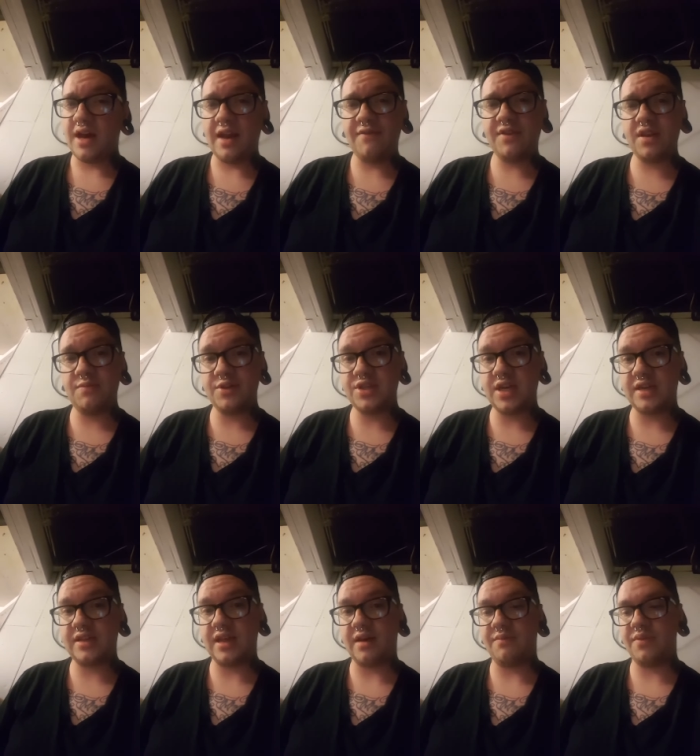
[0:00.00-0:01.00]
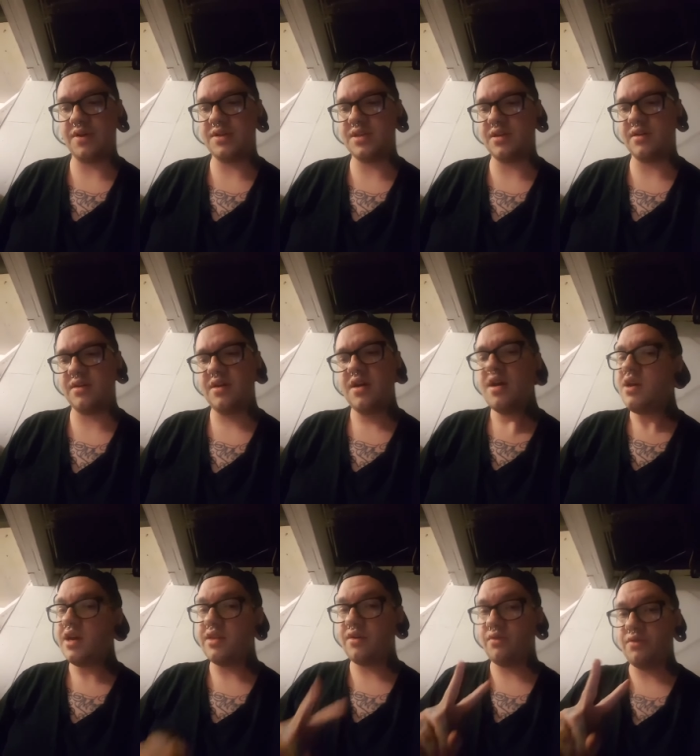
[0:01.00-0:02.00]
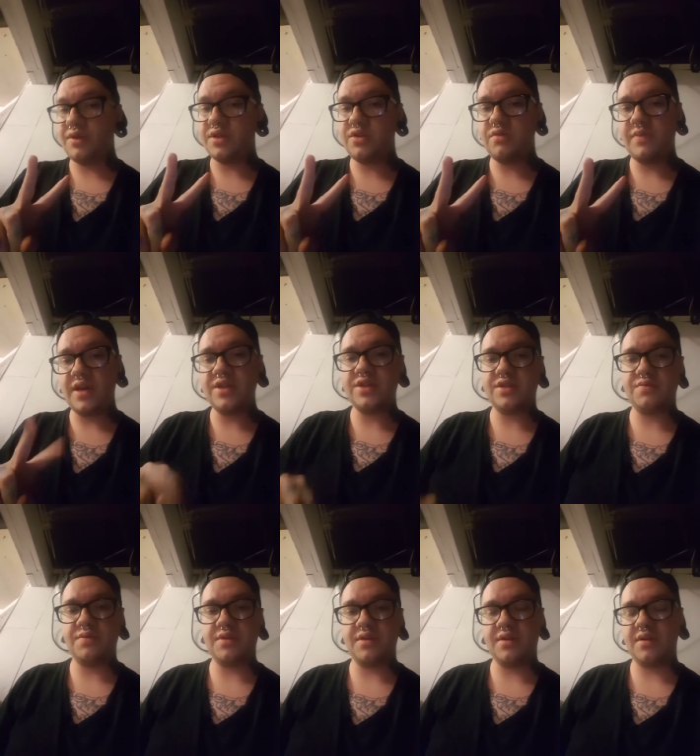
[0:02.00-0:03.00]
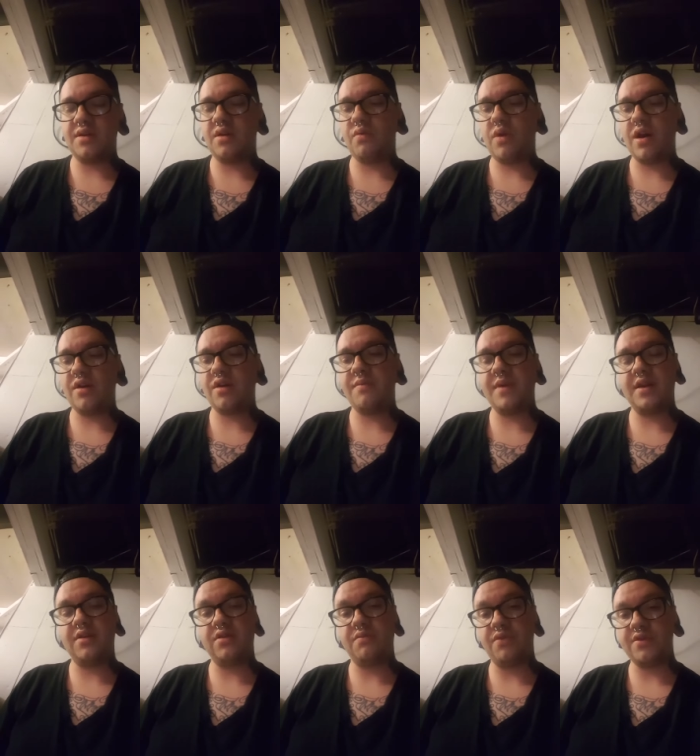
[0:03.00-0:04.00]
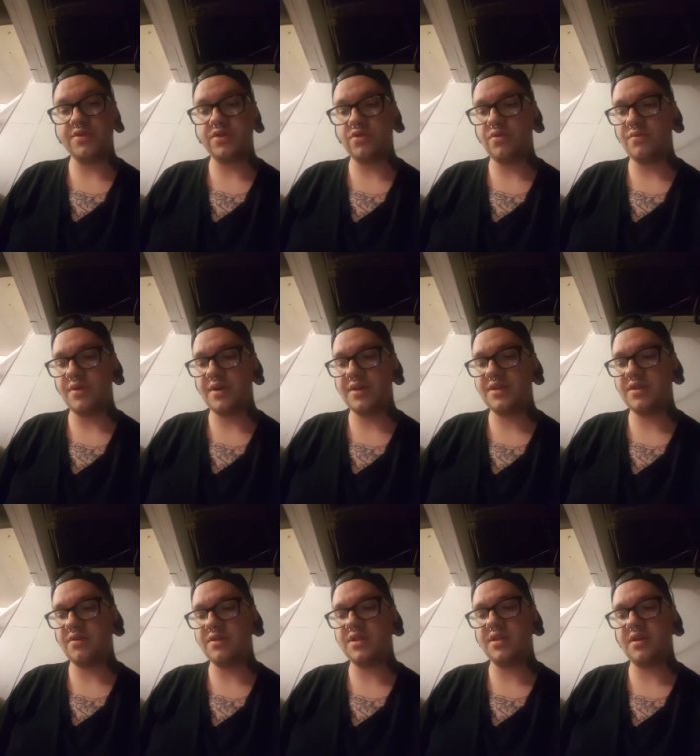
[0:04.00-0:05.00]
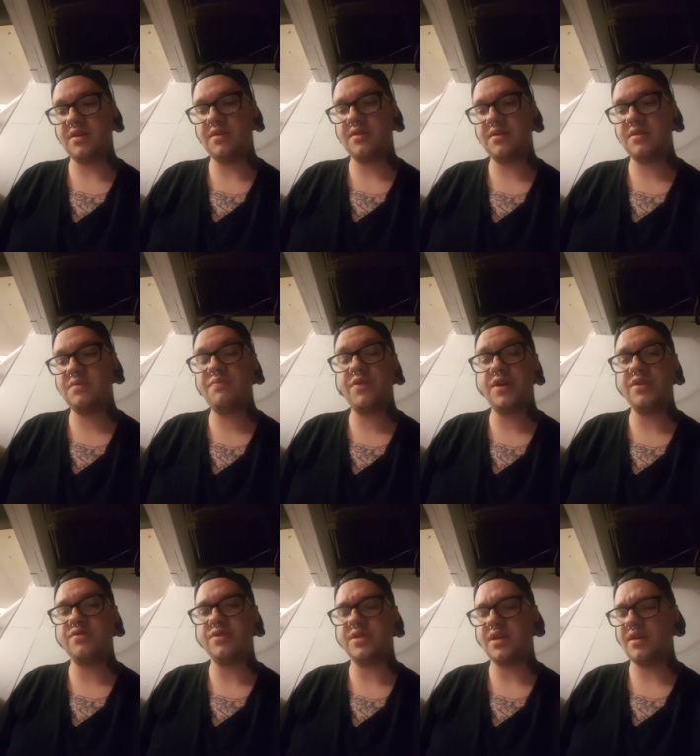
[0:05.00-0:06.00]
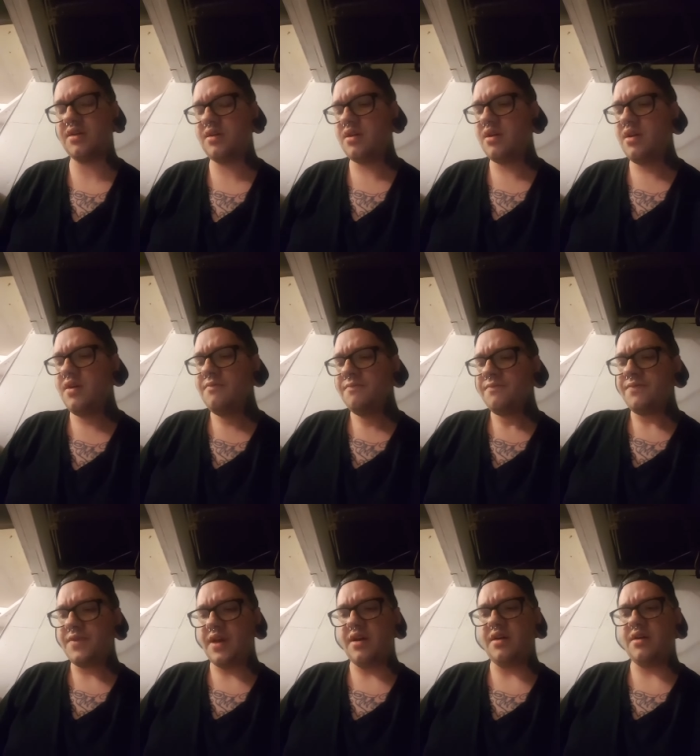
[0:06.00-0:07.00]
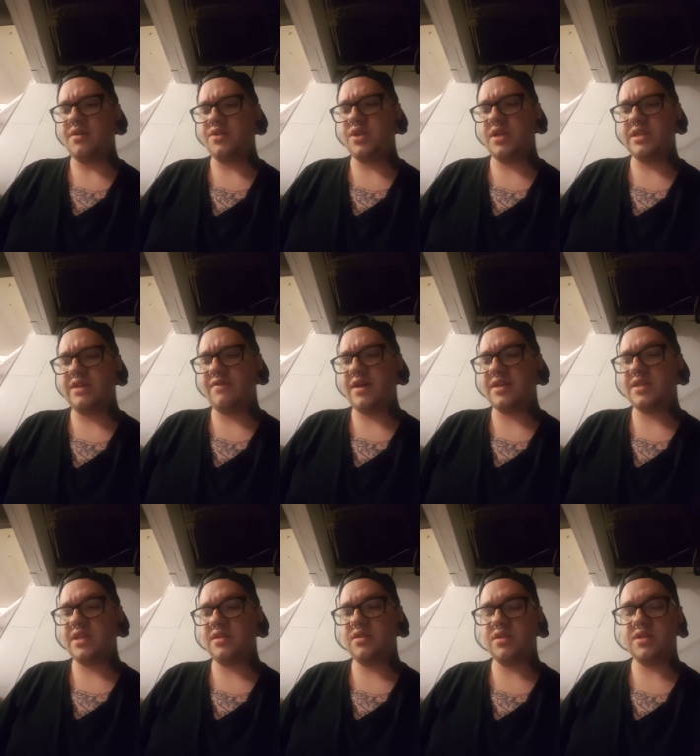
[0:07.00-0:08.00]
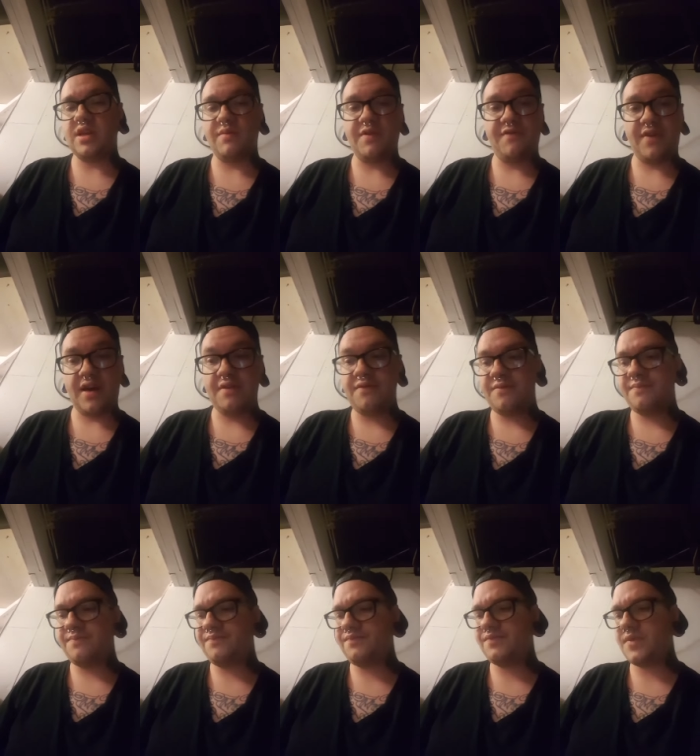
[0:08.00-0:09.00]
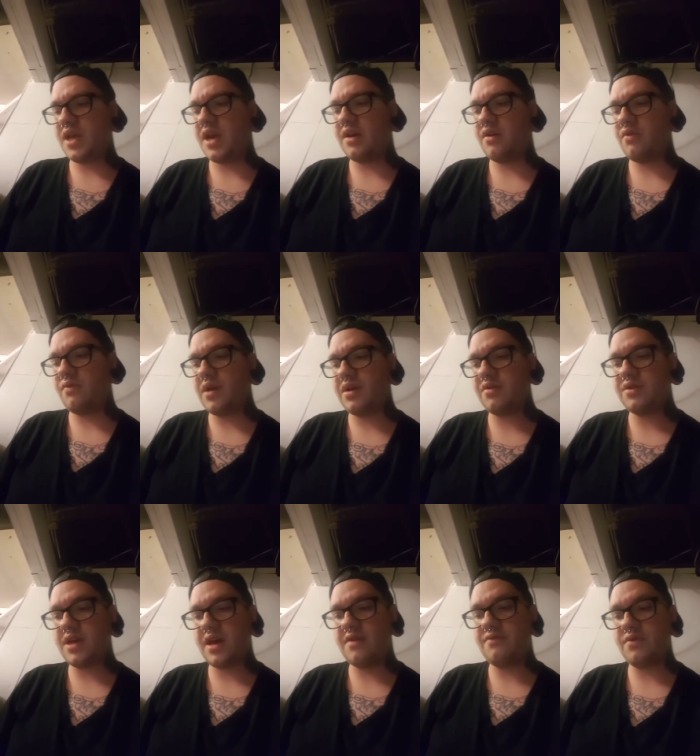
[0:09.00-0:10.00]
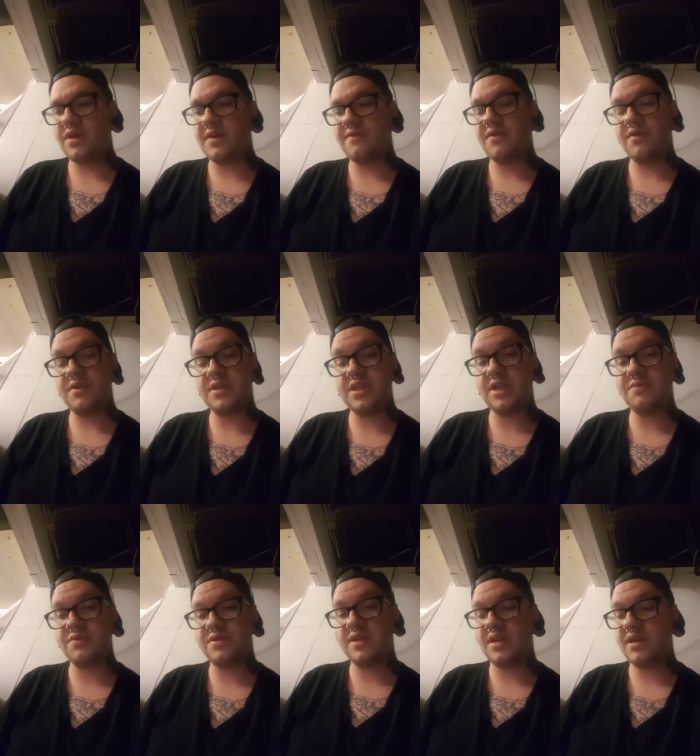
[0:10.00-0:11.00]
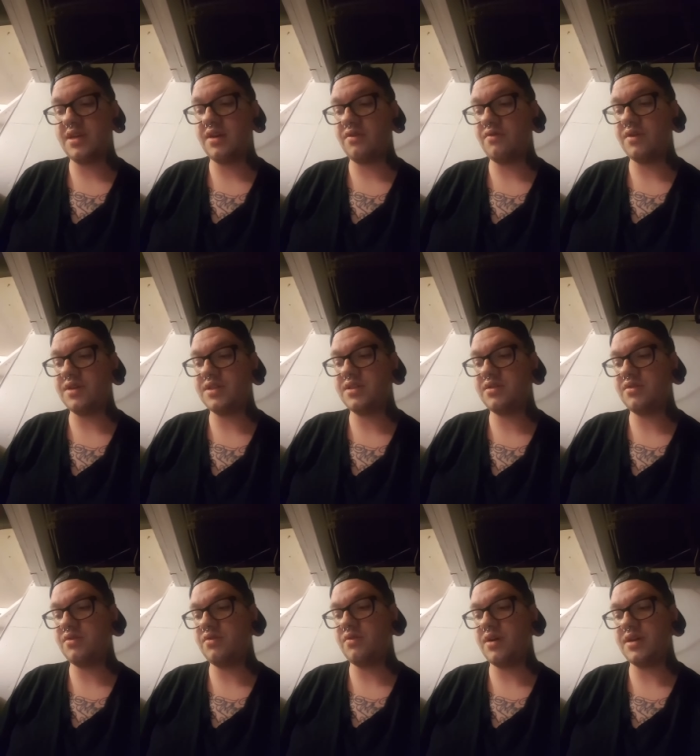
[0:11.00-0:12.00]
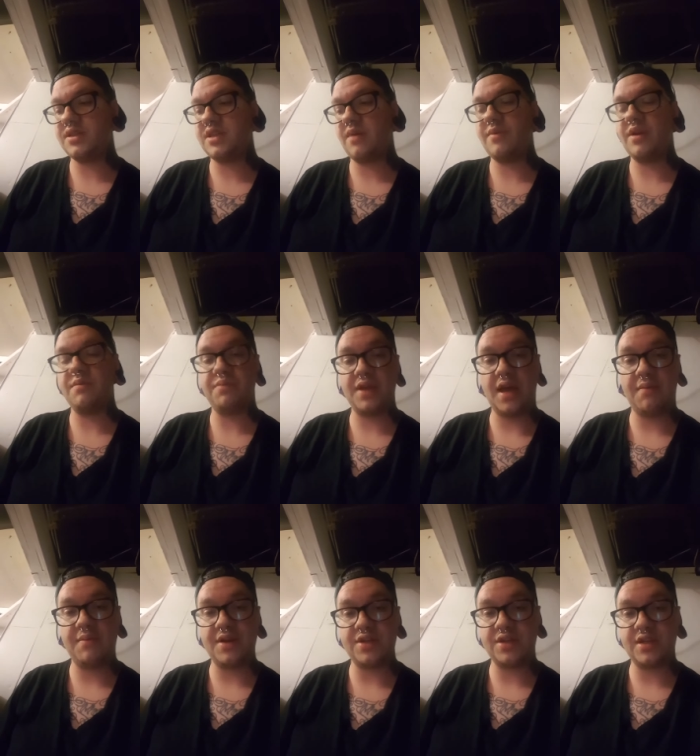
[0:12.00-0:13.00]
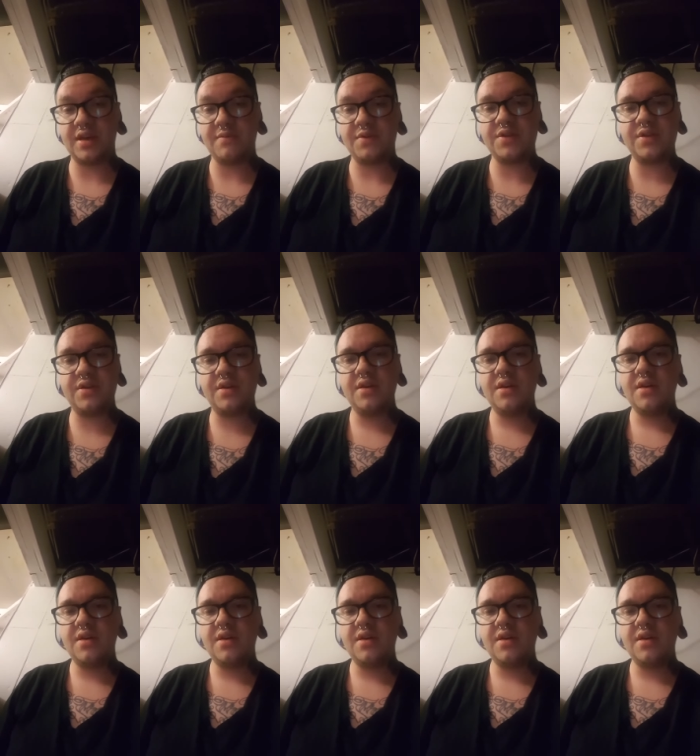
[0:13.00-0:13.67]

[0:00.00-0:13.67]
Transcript: I'd have to double check that, but uh, yeah, there are only two mages with a, a, water command on the burst soul break, so it's uh, it's pretty interesting. Uh, she does have access to summon five, and her record dive will give her a six percent increase to uh, summon and black magic damage.